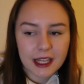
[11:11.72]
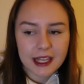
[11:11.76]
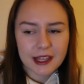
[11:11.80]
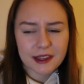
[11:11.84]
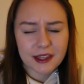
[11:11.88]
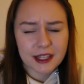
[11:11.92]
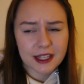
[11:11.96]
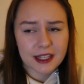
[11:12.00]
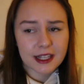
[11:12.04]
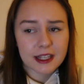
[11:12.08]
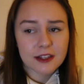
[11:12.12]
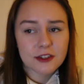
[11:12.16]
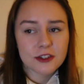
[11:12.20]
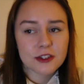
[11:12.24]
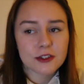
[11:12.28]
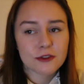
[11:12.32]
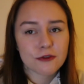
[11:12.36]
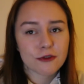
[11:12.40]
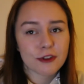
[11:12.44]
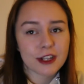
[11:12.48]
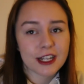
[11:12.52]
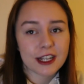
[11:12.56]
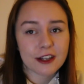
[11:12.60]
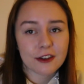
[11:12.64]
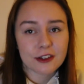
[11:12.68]
I think they're
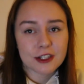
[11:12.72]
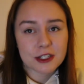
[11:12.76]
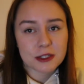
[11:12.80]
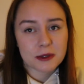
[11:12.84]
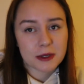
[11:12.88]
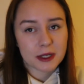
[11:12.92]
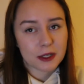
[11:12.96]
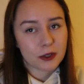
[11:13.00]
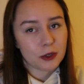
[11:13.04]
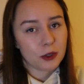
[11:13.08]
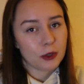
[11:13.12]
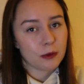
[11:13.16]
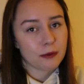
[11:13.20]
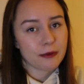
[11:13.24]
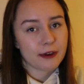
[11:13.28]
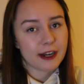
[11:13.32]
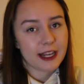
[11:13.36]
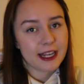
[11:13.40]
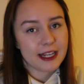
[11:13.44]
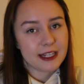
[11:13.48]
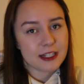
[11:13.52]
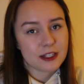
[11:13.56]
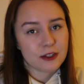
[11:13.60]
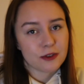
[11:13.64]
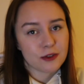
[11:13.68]
just really good to
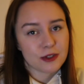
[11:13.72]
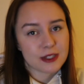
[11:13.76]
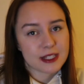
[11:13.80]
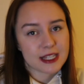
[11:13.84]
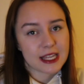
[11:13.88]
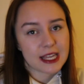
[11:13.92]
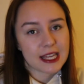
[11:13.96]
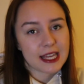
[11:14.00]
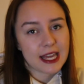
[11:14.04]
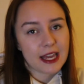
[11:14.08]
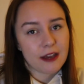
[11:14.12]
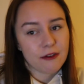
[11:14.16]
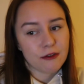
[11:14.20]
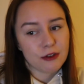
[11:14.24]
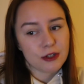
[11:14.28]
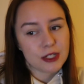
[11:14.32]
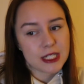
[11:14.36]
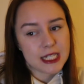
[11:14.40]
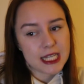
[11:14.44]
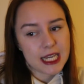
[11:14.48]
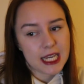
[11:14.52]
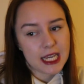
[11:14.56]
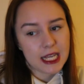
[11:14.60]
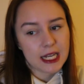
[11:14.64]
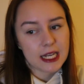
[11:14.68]
incorporate into your skincare
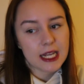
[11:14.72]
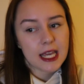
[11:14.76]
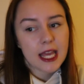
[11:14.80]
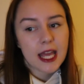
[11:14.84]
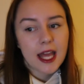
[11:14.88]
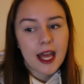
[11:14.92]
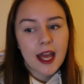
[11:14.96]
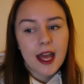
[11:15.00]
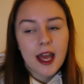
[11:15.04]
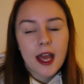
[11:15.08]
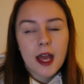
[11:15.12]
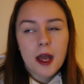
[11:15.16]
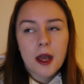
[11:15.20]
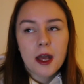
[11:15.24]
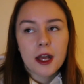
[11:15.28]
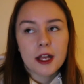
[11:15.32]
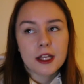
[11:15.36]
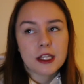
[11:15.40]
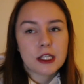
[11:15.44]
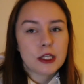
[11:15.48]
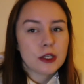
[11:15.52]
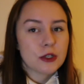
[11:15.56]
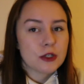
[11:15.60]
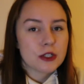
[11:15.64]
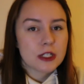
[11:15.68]
routine.
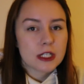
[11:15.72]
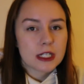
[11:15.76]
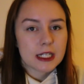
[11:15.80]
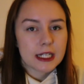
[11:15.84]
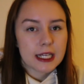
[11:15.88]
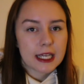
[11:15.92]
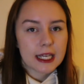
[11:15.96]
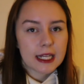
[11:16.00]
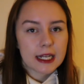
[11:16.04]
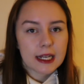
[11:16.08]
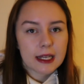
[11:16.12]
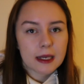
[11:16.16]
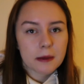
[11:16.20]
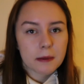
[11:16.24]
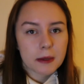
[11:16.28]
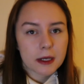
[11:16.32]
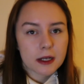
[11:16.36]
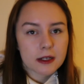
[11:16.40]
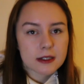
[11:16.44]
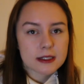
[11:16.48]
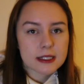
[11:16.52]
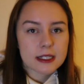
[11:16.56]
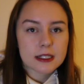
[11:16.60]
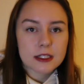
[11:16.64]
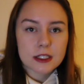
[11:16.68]
And usually, like,
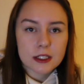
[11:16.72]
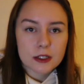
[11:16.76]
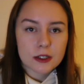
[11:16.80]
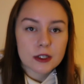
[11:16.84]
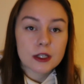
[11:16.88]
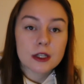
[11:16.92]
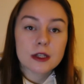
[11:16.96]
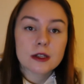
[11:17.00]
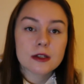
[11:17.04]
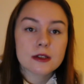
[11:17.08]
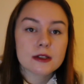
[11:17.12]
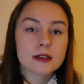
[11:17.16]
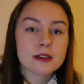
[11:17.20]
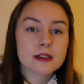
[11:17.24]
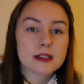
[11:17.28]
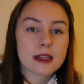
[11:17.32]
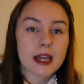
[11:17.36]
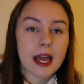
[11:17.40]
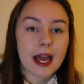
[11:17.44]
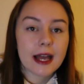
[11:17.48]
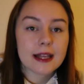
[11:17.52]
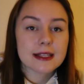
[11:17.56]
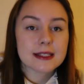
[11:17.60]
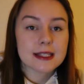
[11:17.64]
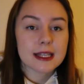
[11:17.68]
because I do use
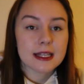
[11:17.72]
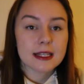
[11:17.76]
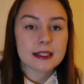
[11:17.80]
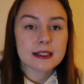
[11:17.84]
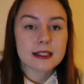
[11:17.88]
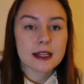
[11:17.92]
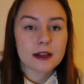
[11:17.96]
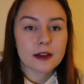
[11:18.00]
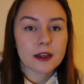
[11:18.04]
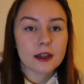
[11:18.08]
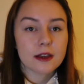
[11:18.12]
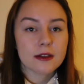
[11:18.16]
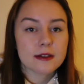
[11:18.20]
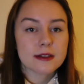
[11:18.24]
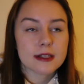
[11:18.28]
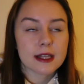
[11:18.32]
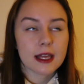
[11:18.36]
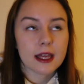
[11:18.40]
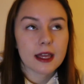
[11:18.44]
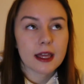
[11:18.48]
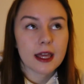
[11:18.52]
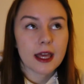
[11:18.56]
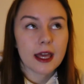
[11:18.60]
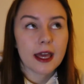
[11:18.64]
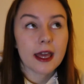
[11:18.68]
acids, I use
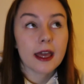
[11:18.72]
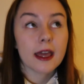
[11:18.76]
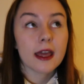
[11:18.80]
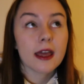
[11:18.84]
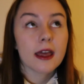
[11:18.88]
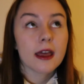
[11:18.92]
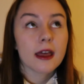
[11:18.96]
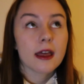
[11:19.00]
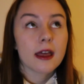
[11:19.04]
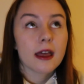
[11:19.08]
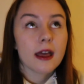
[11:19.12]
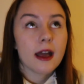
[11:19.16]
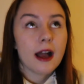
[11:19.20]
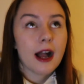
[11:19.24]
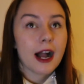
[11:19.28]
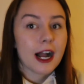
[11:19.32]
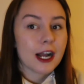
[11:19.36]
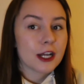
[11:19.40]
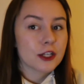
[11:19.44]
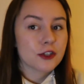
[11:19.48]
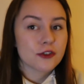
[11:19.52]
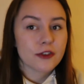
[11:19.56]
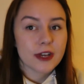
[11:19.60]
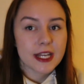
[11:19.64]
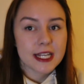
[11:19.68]
like a
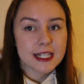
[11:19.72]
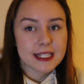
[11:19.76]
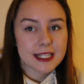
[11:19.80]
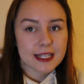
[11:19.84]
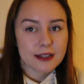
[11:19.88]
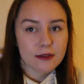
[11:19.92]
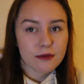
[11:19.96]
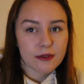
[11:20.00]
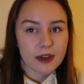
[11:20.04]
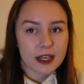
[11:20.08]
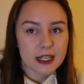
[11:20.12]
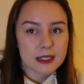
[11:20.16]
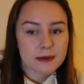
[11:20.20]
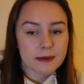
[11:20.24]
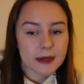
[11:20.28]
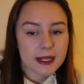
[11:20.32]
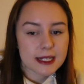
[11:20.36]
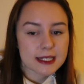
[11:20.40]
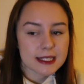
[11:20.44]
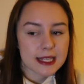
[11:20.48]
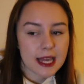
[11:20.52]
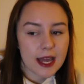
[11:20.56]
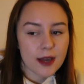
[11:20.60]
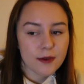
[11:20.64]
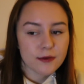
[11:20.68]
hydrating face
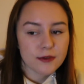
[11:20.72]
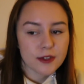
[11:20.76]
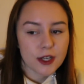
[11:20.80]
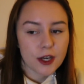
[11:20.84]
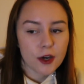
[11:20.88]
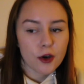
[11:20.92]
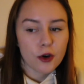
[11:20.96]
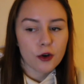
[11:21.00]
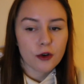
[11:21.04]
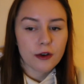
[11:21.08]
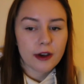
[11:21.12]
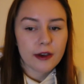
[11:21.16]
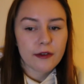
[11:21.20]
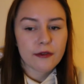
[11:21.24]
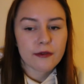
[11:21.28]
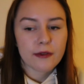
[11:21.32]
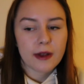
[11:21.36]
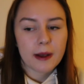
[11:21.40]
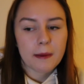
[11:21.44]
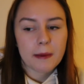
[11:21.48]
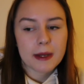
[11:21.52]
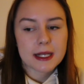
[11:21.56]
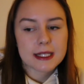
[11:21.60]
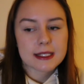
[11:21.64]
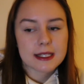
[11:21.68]
mask after, or if
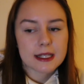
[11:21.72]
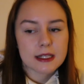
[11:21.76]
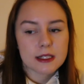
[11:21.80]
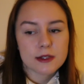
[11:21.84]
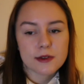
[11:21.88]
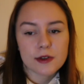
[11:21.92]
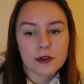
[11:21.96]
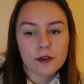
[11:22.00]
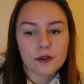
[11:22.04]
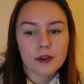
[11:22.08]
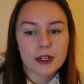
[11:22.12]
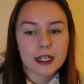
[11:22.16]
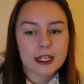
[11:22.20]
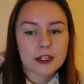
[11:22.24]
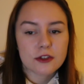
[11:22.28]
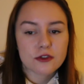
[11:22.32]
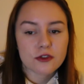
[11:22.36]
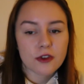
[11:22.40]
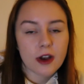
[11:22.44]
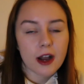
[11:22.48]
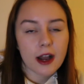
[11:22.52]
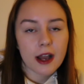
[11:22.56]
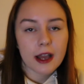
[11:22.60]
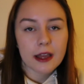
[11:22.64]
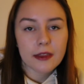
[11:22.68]
like my skin's feel really
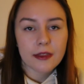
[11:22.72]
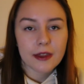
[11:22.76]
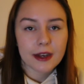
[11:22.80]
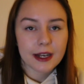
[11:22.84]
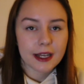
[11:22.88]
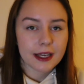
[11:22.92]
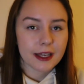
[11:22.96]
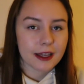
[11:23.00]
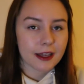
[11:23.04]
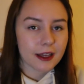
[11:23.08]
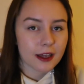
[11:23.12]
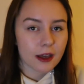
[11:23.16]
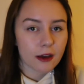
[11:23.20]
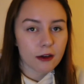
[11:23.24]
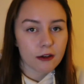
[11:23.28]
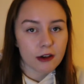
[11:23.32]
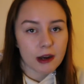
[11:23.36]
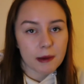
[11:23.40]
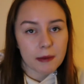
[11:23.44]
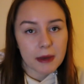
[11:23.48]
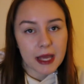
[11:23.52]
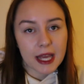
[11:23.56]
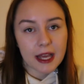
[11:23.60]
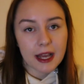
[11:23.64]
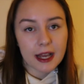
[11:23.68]
dry, then I can go
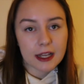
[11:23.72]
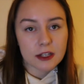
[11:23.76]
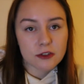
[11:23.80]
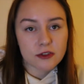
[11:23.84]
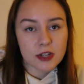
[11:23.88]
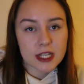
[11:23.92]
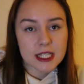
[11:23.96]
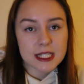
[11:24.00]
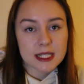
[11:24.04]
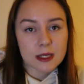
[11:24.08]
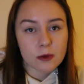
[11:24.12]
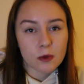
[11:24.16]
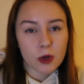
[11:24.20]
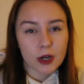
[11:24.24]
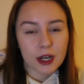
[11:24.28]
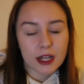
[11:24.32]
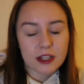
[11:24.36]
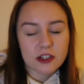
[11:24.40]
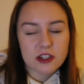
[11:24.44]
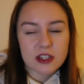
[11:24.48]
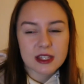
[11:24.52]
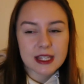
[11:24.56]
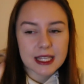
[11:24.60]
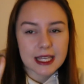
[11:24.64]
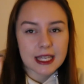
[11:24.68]
grab a hydrating one. I
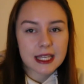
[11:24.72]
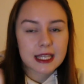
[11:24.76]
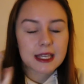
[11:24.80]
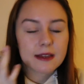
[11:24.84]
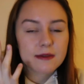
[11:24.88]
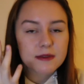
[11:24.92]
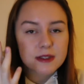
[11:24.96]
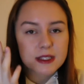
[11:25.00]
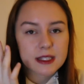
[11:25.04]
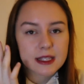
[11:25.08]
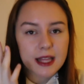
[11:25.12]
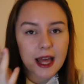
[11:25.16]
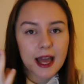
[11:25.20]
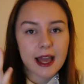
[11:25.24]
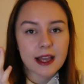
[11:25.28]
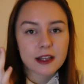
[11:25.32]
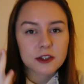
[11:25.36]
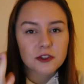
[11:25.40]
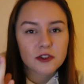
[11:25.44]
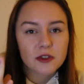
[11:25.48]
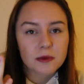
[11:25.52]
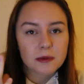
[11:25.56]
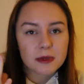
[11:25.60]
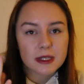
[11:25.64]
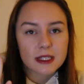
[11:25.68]
just think it gives you that
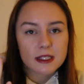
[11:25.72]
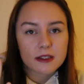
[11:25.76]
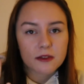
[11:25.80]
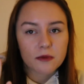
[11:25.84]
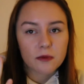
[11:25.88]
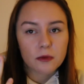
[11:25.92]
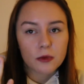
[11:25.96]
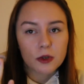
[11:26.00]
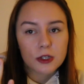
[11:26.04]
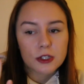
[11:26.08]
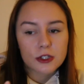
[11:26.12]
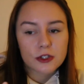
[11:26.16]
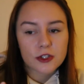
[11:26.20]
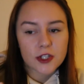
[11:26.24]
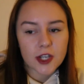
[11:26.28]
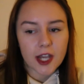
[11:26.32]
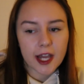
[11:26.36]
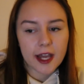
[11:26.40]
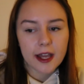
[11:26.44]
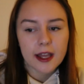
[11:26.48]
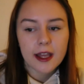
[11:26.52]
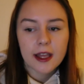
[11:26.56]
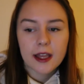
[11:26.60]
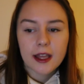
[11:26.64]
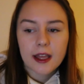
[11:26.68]
extra piece of
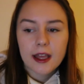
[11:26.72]
moisture.